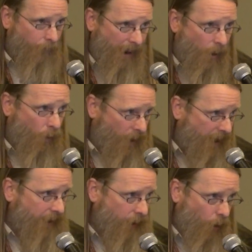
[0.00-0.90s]
about where
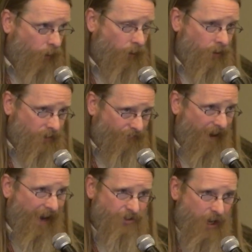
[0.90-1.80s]
I can go to
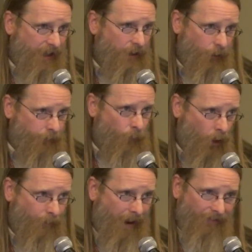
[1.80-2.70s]
fact check and learn
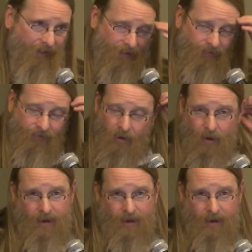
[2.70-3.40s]
more about this.